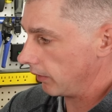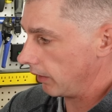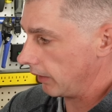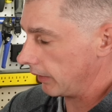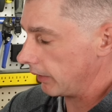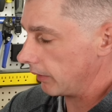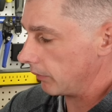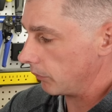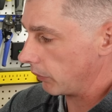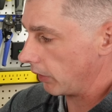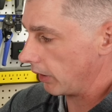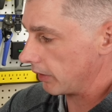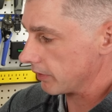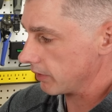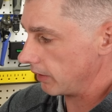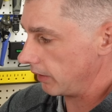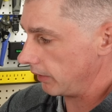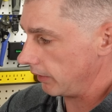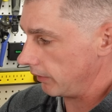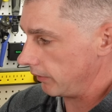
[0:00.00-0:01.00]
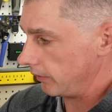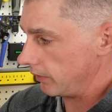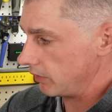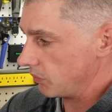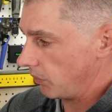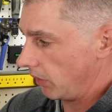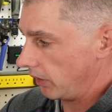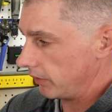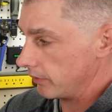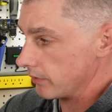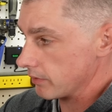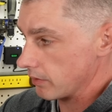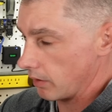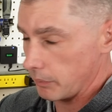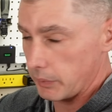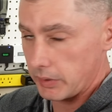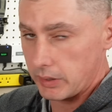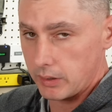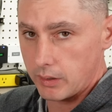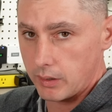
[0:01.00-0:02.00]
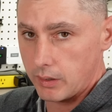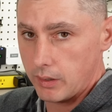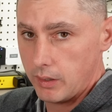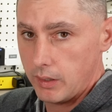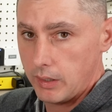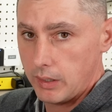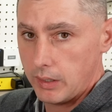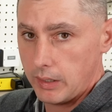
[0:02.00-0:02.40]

I can press any of these buttons up here